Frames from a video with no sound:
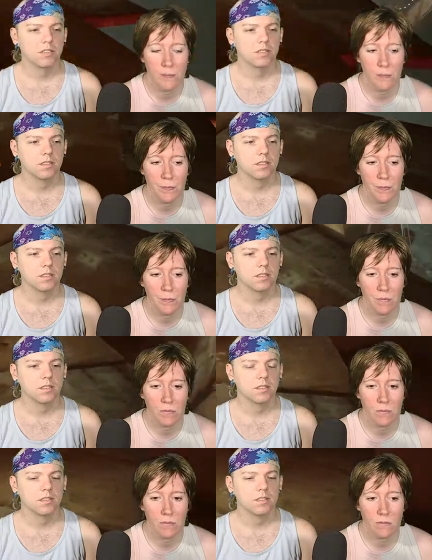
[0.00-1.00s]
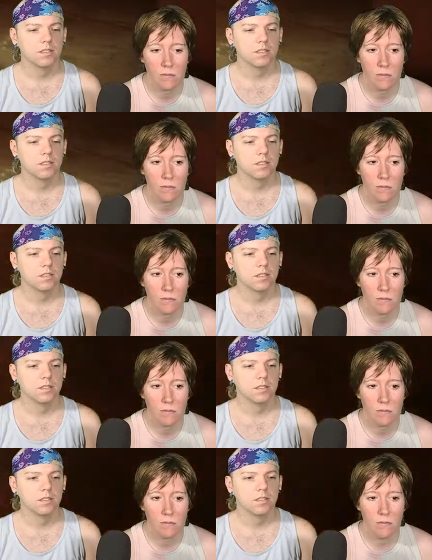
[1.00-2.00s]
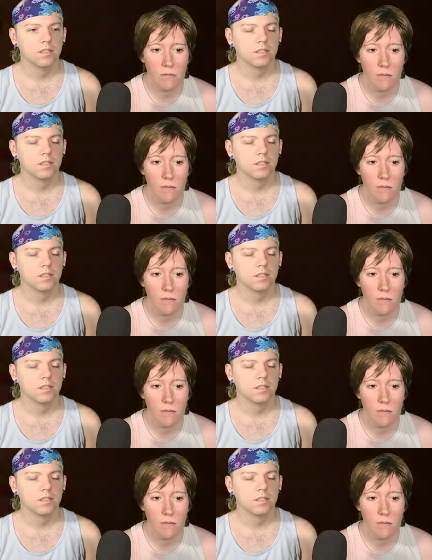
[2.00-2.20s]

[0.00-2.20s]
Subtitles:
Nothing is said.